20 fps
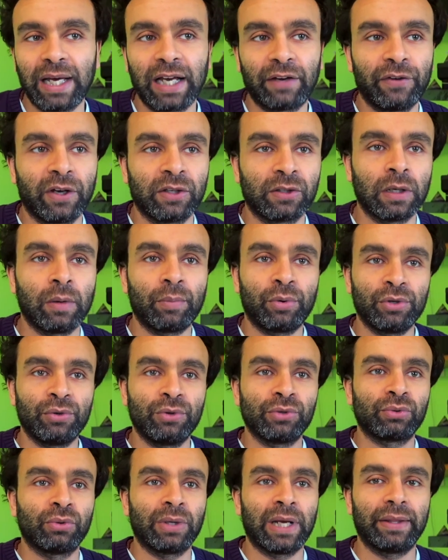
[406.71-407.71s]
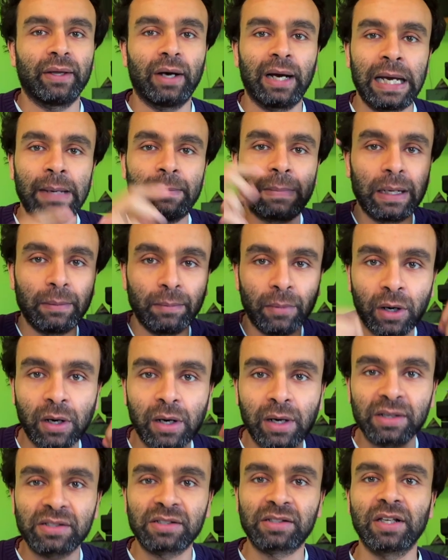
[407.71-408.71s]
Like, for example, you saw like the Iron Man
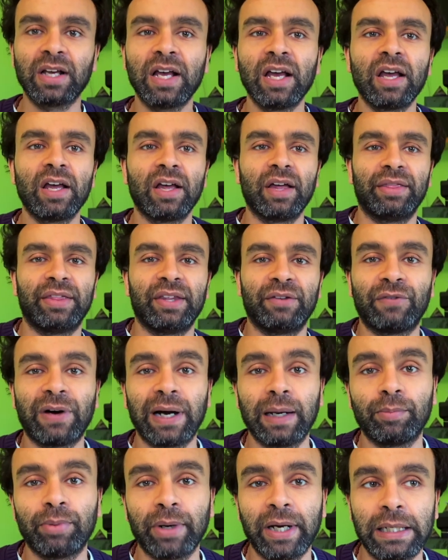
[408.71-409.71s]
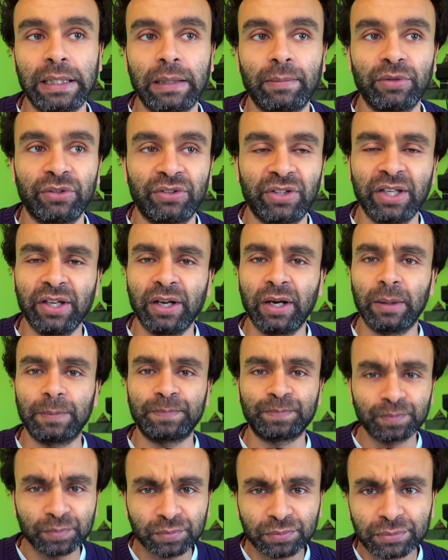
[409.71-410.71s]
mask, the
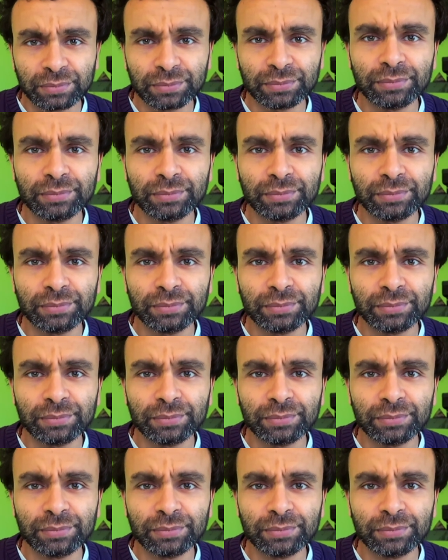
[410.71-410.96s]
vibranium